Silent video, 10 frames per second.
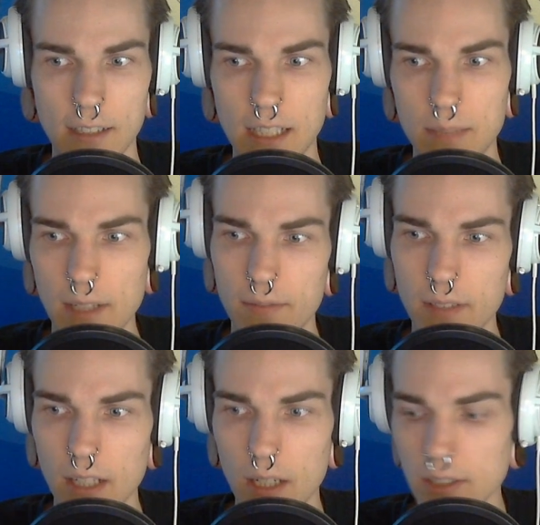I've
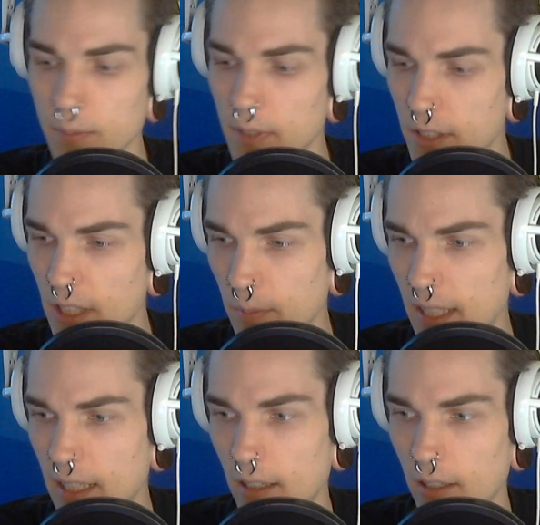not always been a jungle
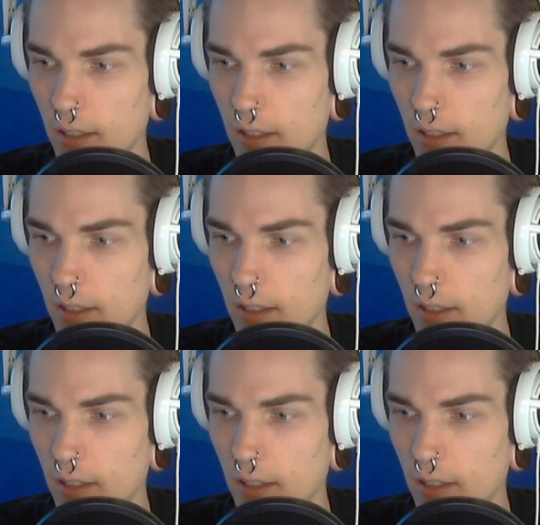main. I